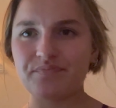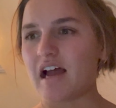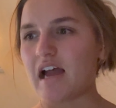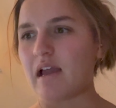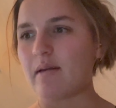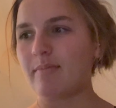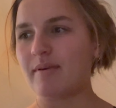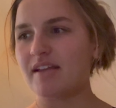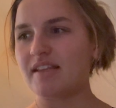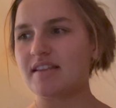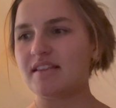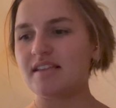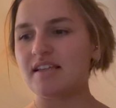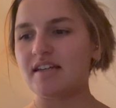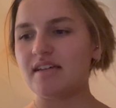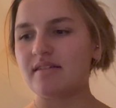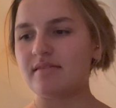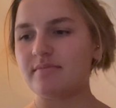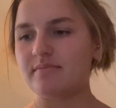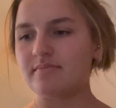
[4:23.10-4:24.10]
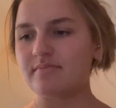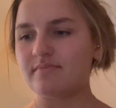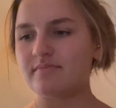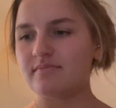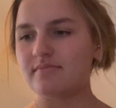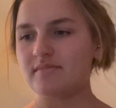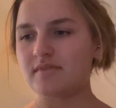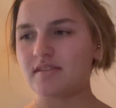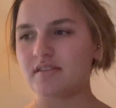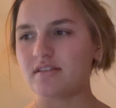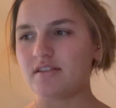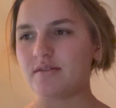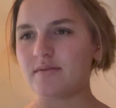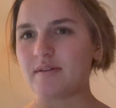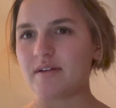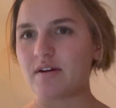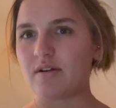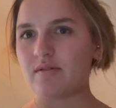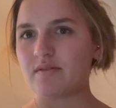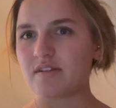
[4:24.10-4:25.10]
iPad that I'm
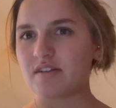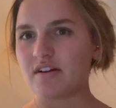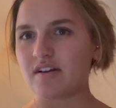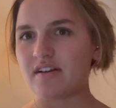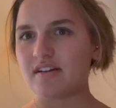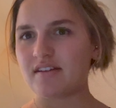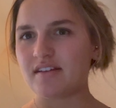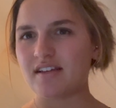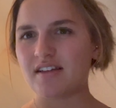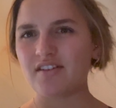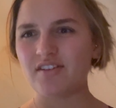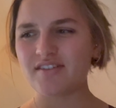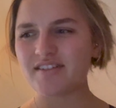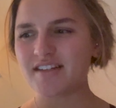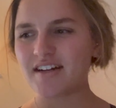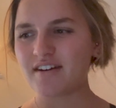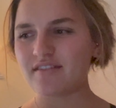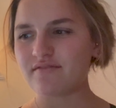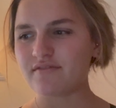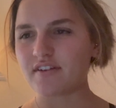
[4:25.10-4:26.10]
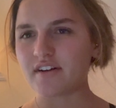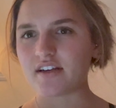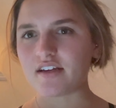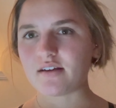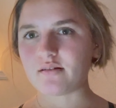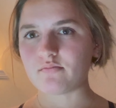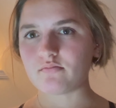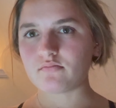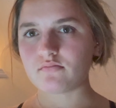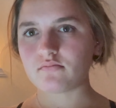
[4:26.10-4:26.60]
doing notes on. It looks kind of funny.